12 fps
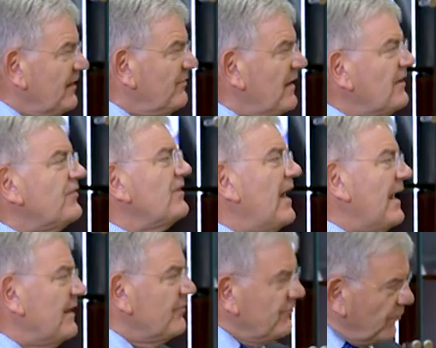events
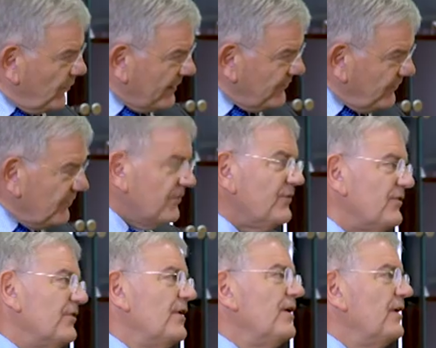like, for
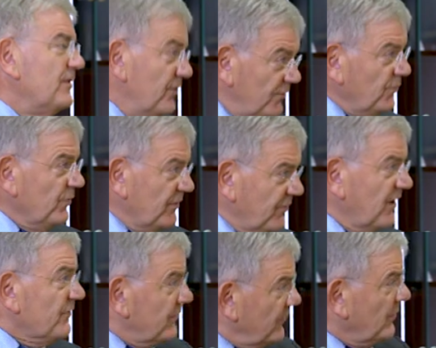instance, the Tour de
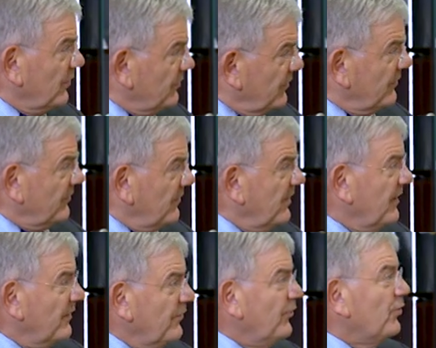France,
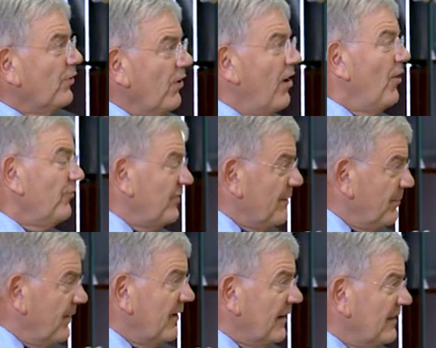the Grand
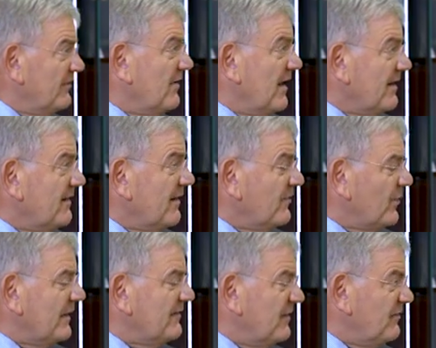Départ in
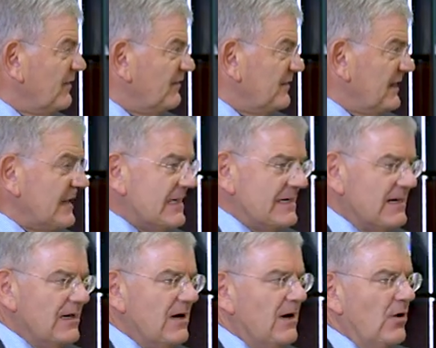2015,
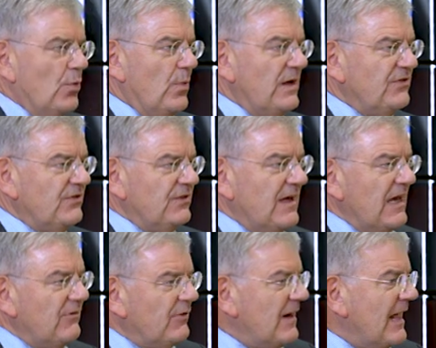which
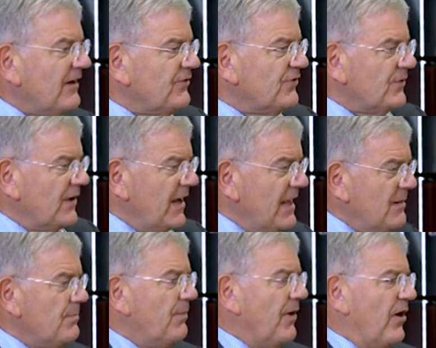gave an extra
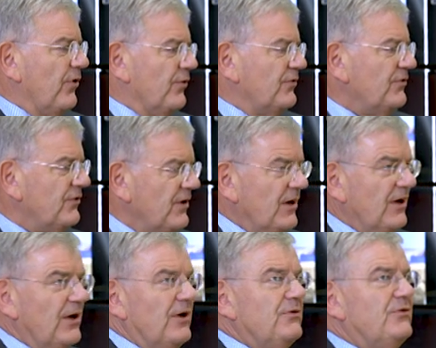impulse
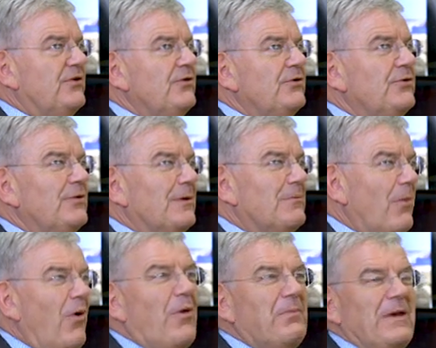to
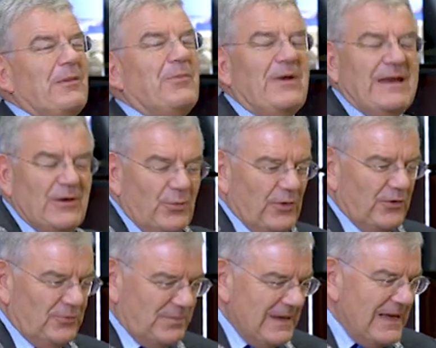more people in the
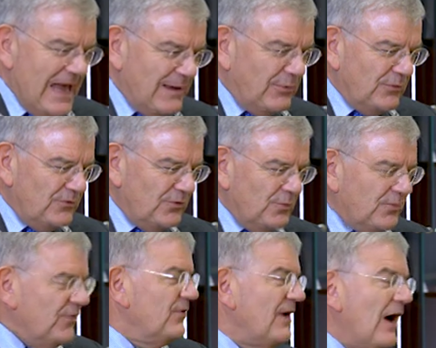world being able to
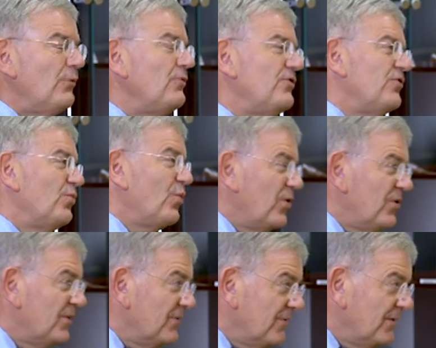pronounce the
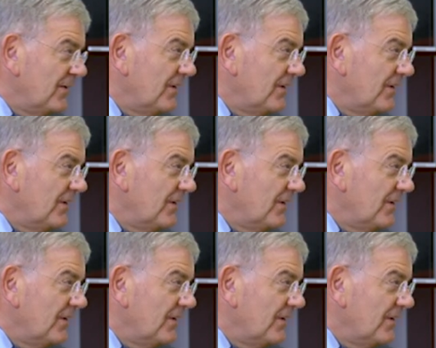word